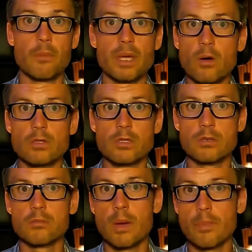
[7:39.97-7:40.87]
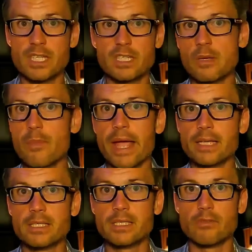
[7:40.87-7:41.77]
because repetition
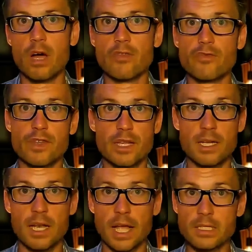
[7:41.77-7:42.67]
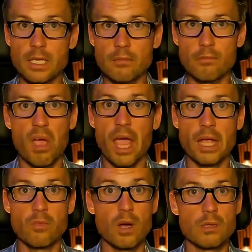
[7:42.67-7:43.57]
makes the draft feel lazy
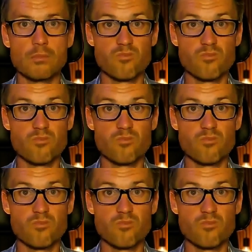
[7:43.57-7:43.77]
and, well,